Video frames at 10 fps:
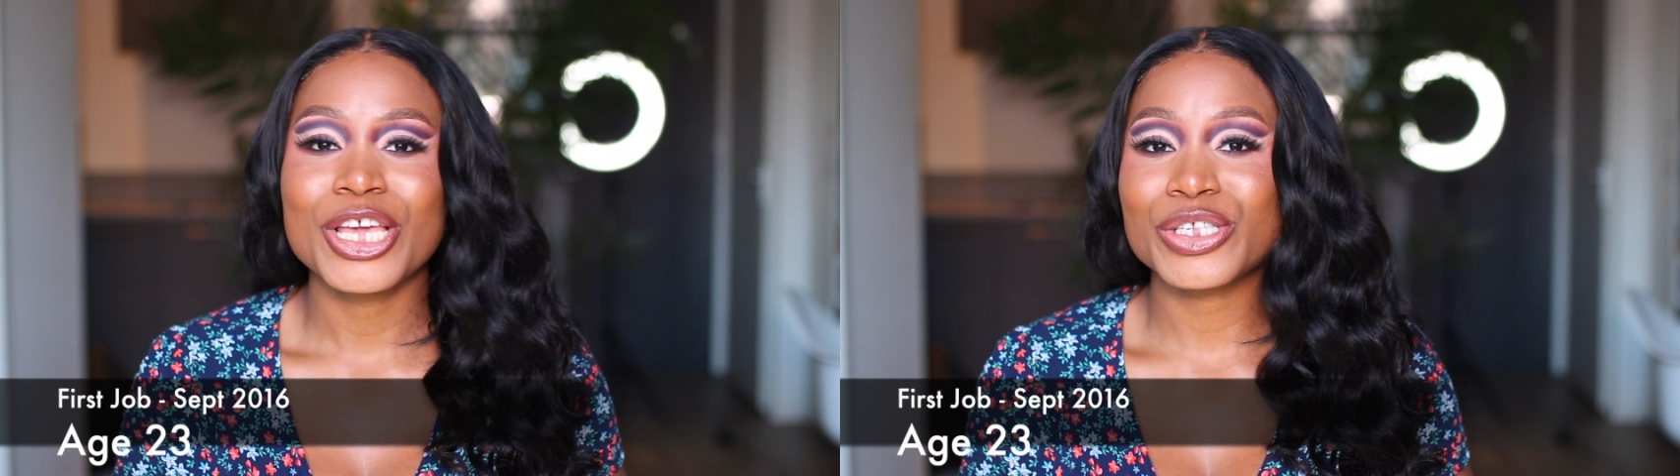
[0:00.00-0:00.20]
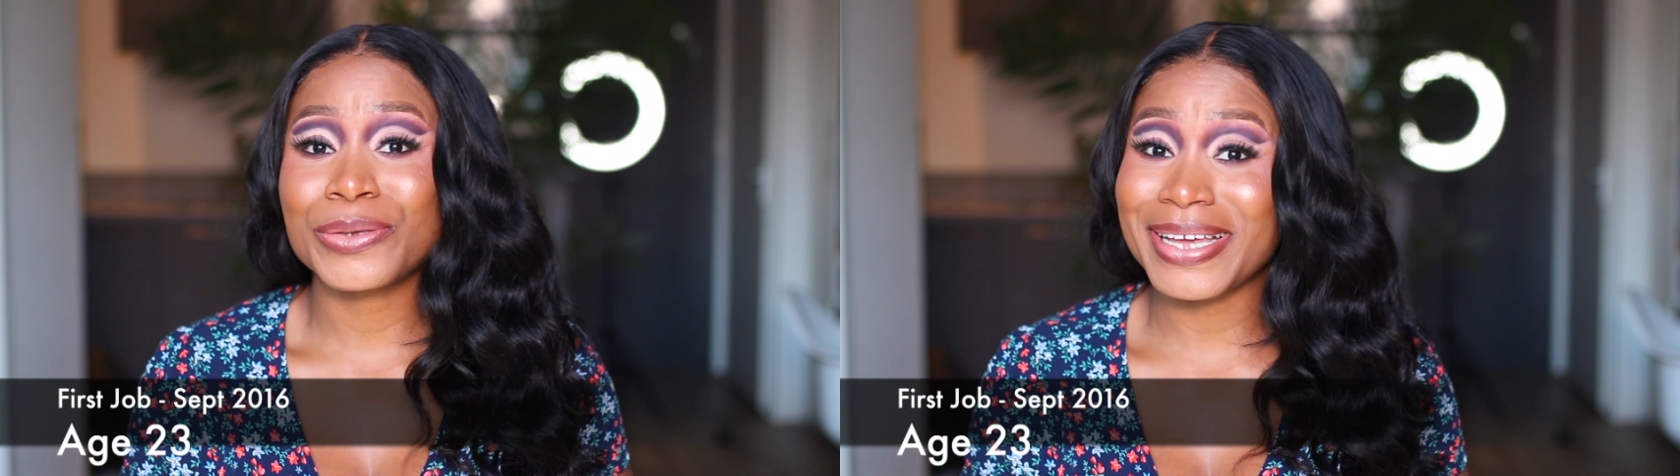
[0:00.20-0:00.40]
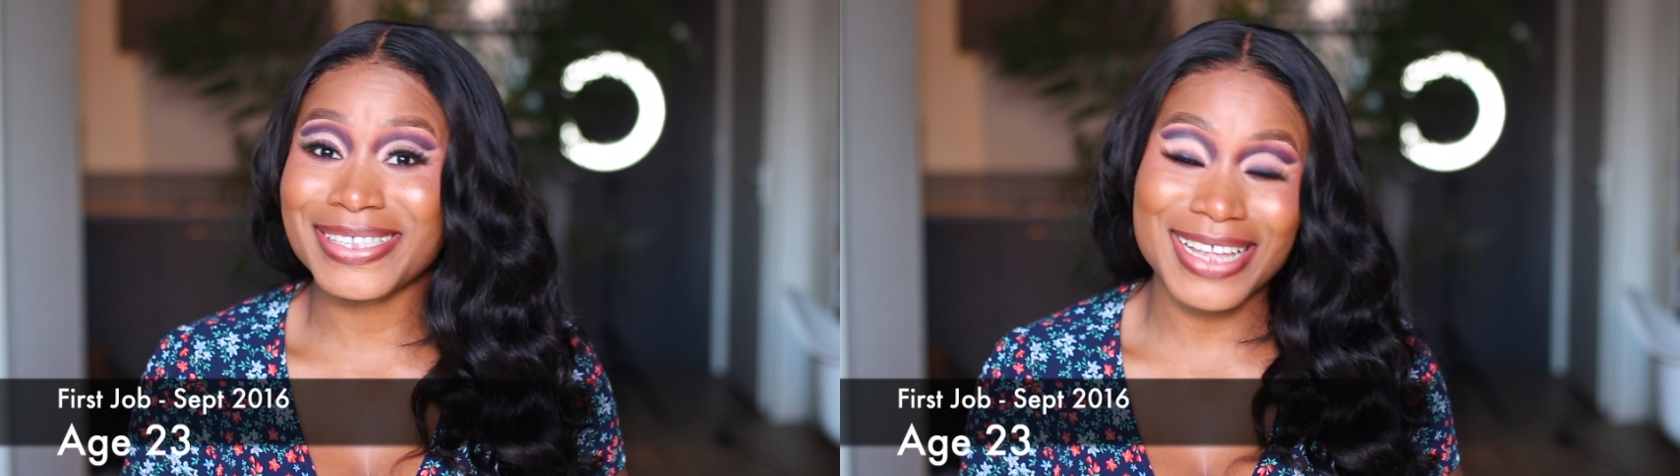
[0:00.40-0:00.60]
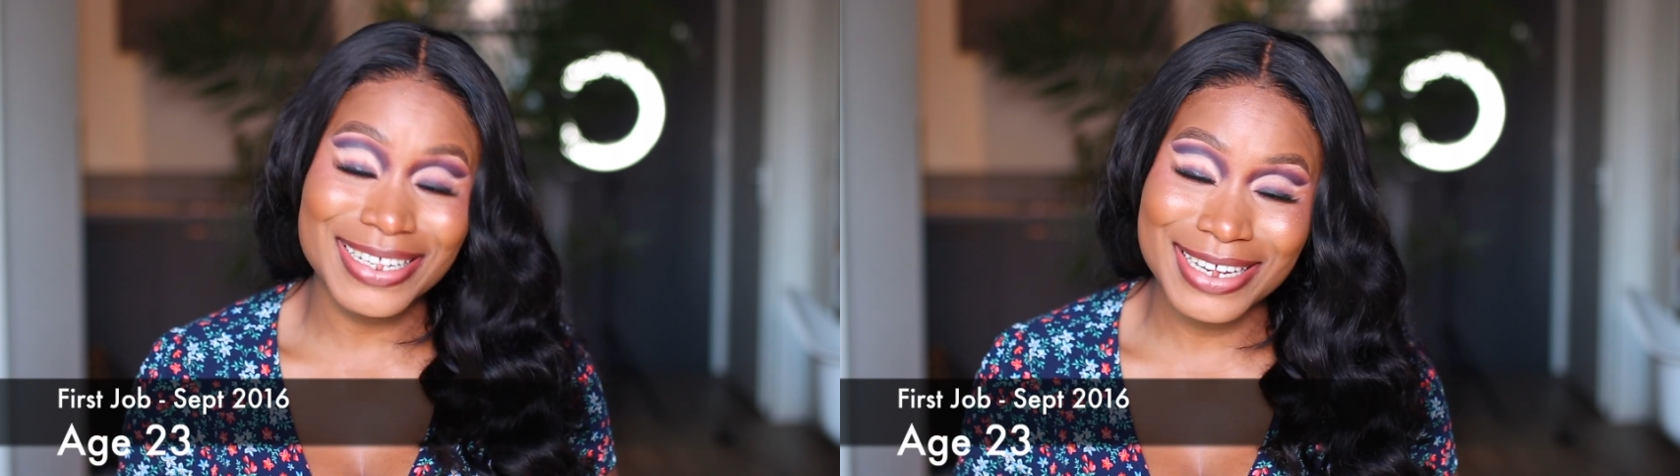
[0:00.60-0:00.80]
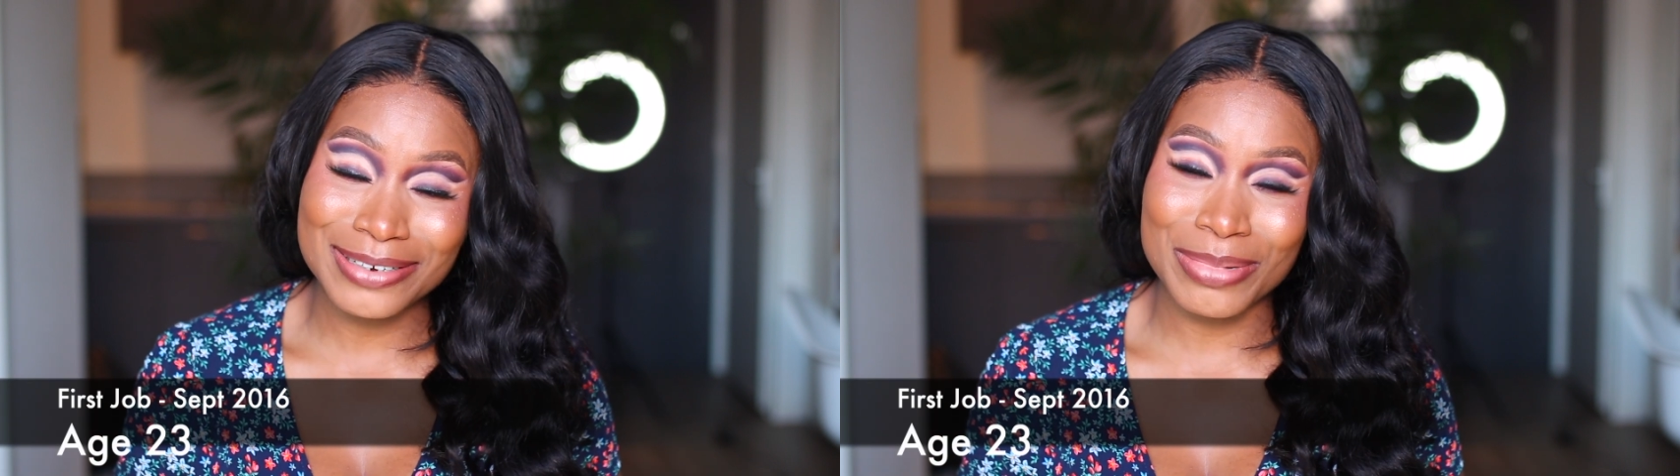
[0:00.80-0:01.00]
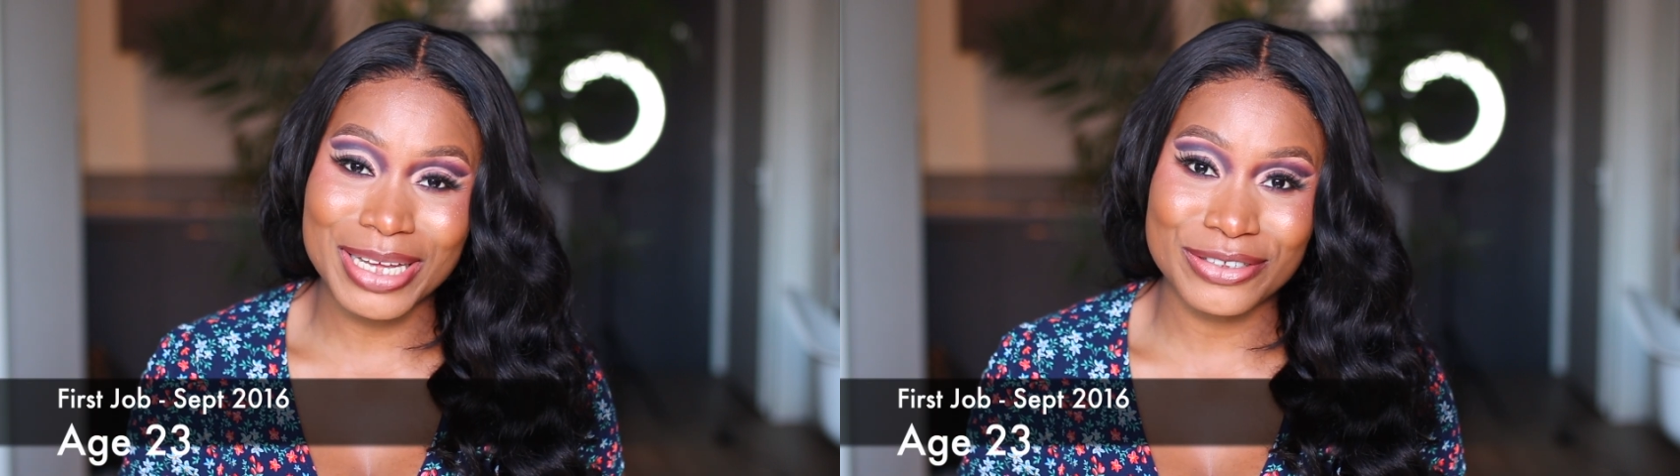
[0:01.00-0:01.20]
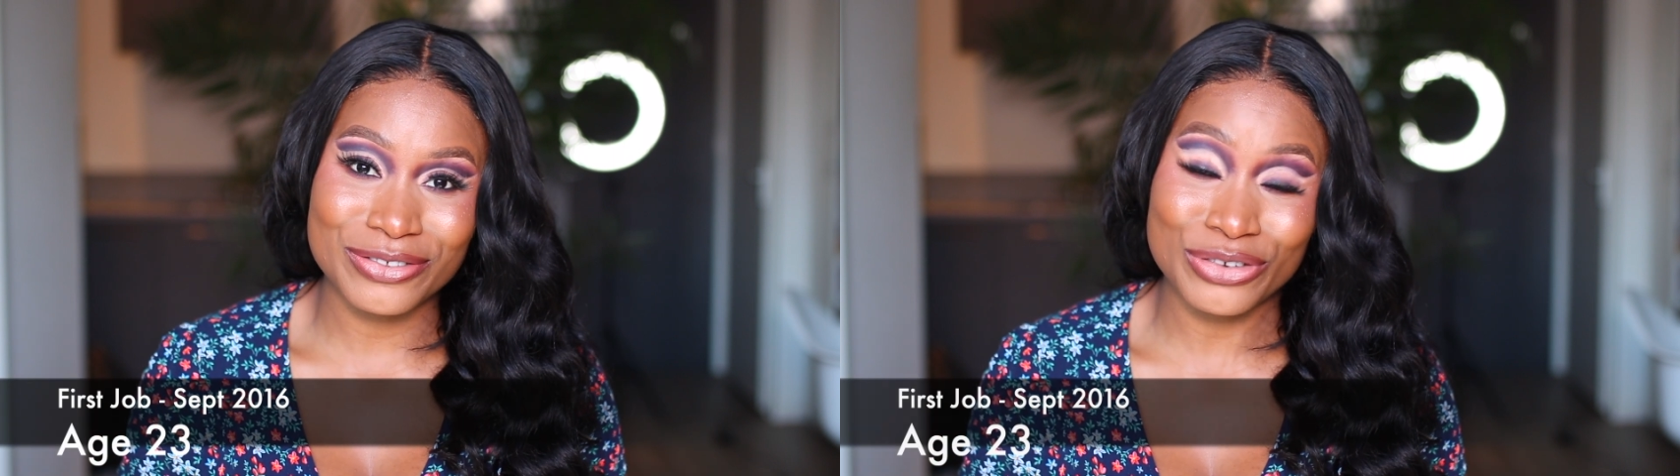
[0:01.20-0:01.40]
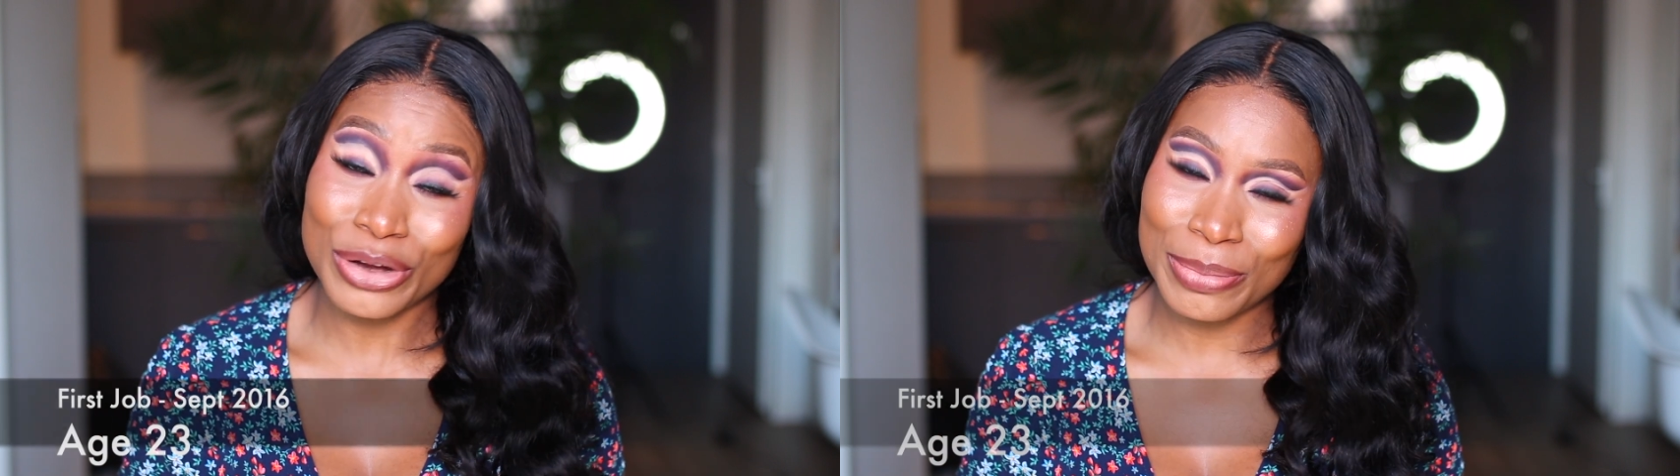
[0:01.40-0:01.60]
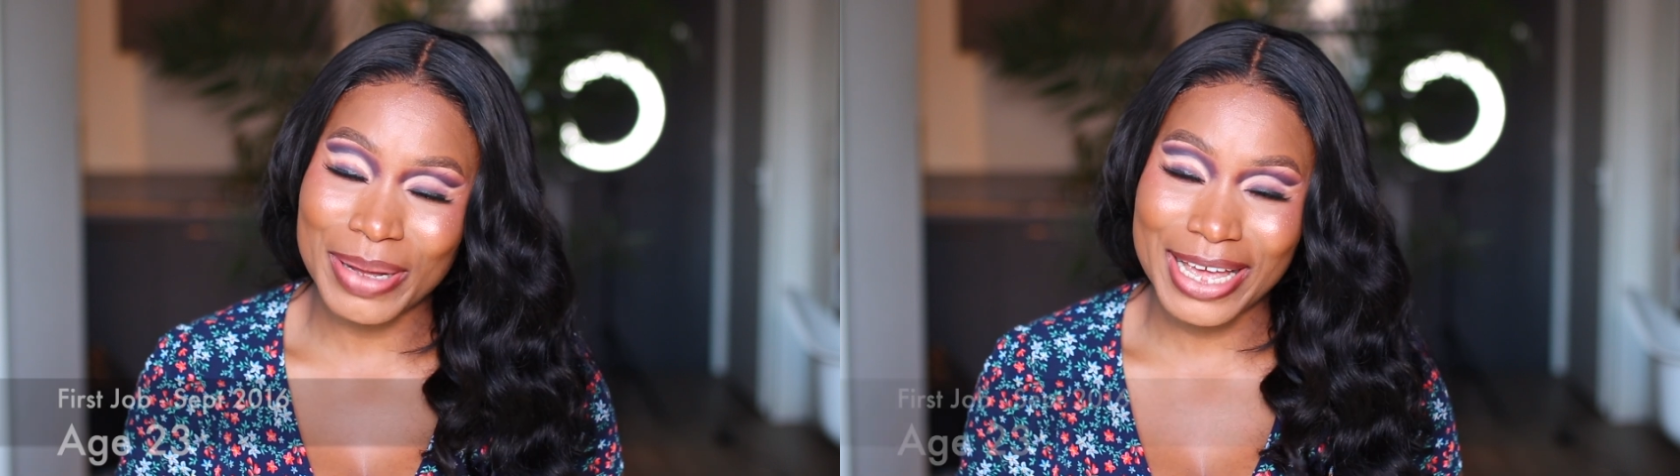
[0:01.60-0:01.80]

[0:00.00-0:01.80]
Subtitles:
So I started my job.